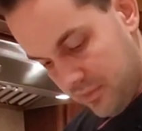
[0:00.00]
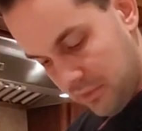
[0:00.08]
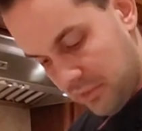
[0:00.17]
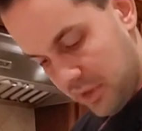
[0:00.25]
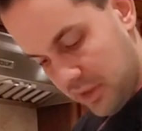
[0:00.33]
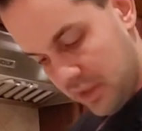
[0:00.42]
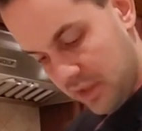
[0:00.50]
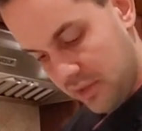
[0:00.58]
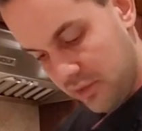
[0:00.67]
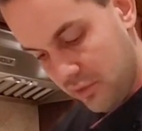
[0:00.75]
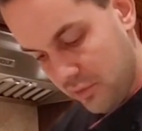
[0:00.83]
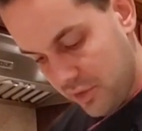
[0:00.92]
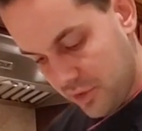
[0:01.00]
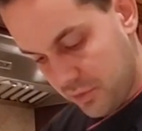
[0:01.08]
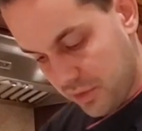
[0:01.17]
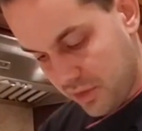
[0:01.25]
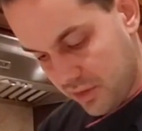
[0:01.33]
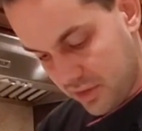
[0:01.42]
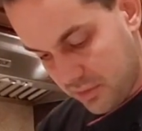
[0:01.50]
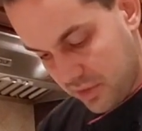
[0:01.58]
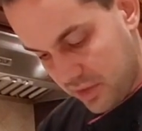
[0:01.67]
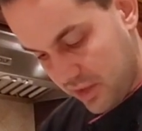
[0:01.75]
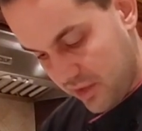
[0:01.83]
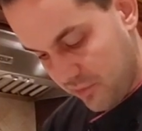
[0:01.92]
I'm not gonna get too much because I'm
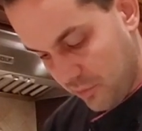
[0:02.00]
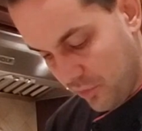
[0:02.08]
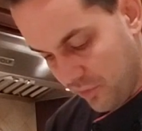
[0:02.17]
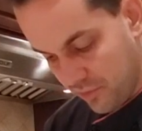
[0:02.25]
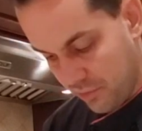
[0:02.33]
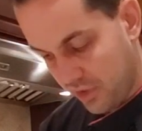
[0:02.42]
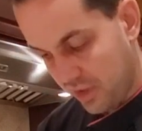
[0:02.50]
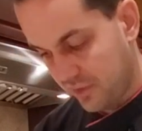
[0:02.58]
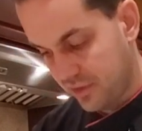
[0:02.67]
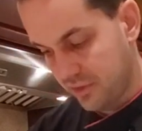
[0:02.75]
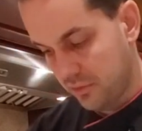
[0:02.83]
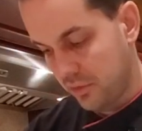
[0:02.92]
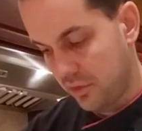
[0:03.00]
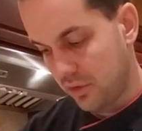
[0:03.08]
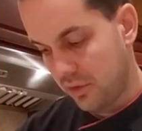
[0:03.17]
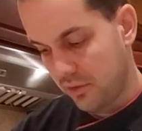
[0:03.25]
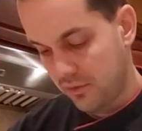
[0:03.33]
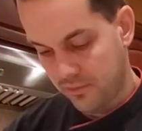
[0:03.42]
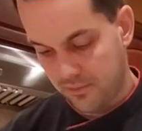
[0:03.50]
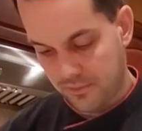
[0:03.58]
gonna have more for breakfast tomorrow.